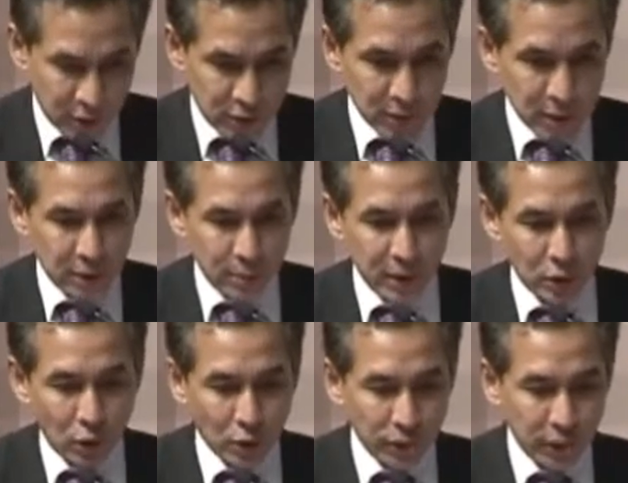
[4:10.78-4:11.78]
touching a little bit
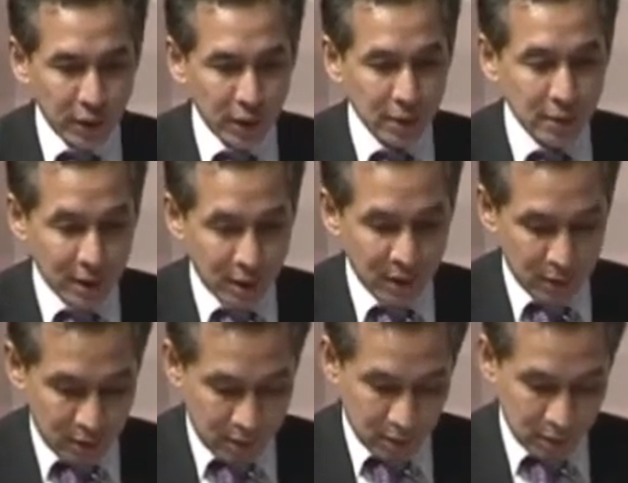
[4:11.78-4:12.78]
on the Islamic
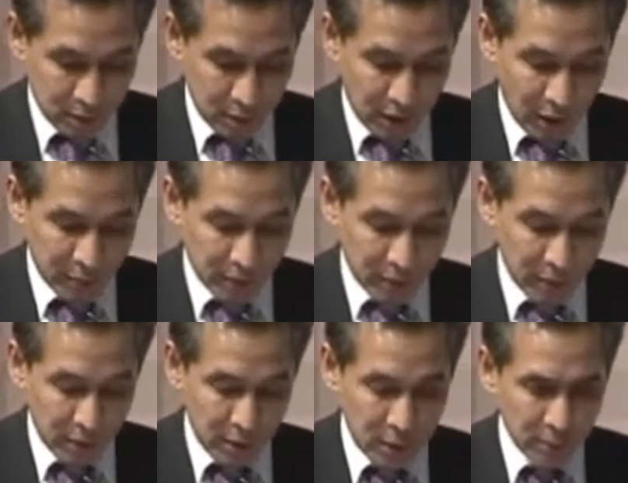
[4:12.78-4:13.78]
uh, capital
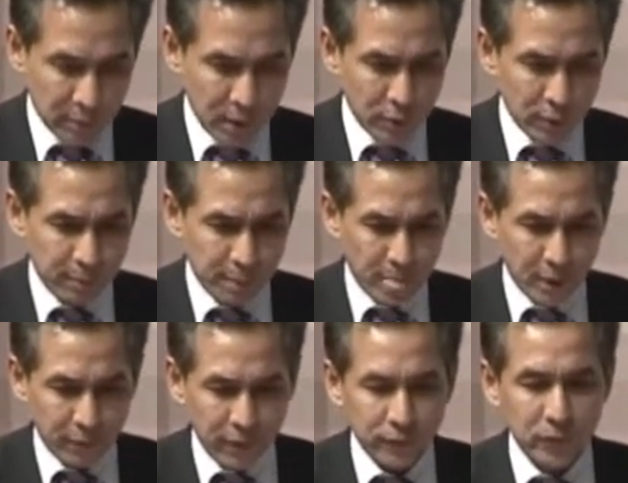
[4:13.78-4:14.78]
market, about
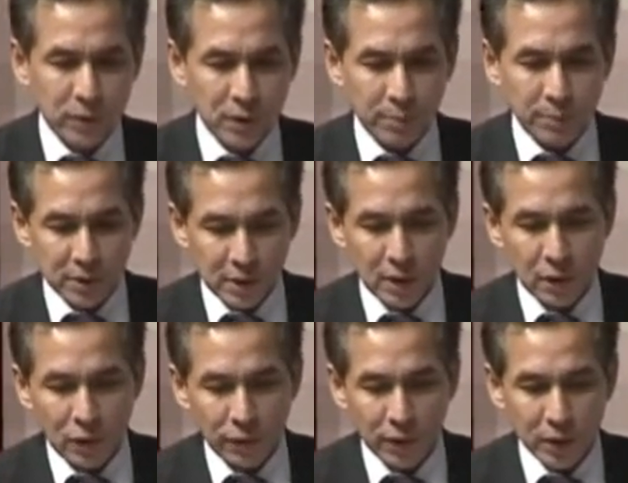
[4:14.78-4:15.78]

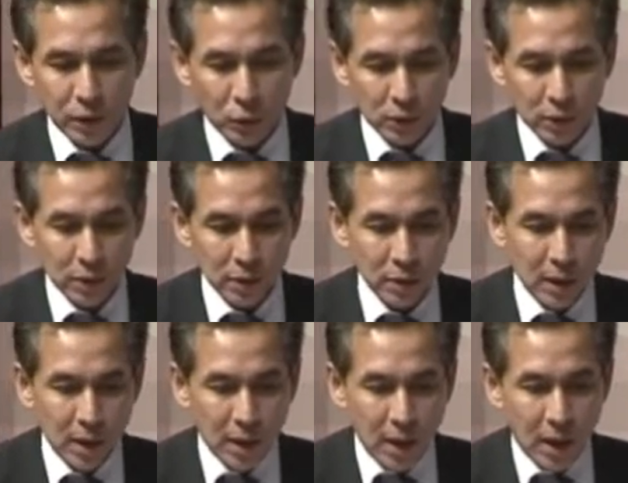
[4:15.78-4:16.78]
50% of the total
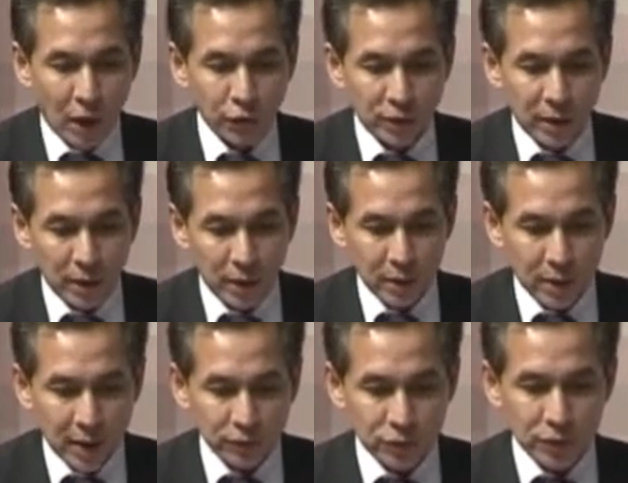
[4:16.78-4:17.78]
outstanding
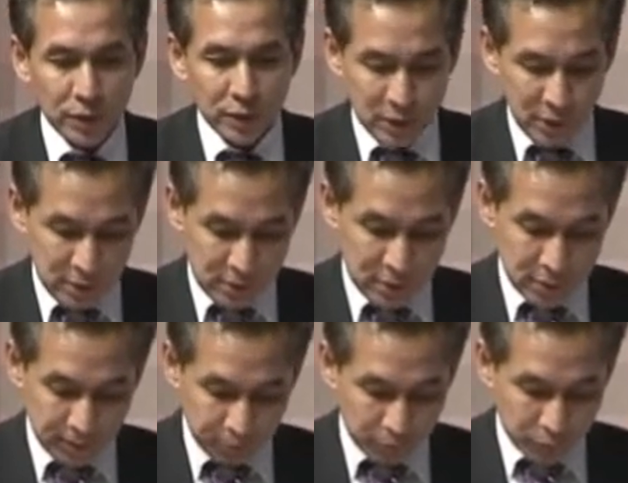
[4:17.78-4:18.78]
debt
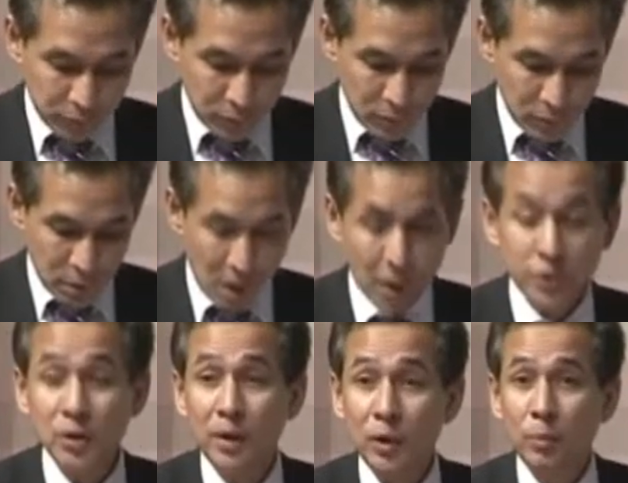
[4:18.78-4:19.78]
securities are
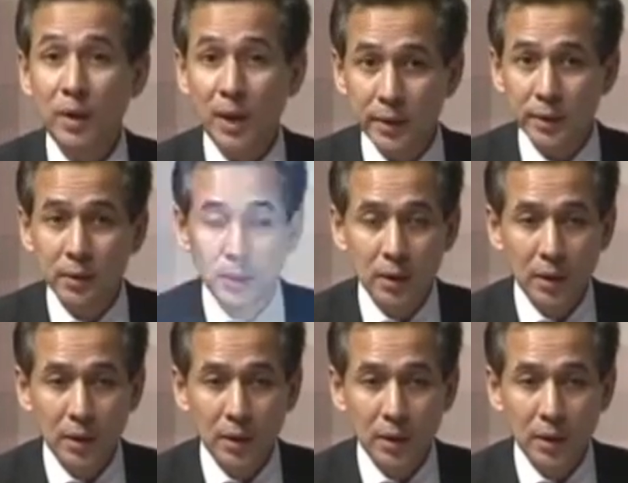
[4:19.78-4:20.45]
Sharia compliant.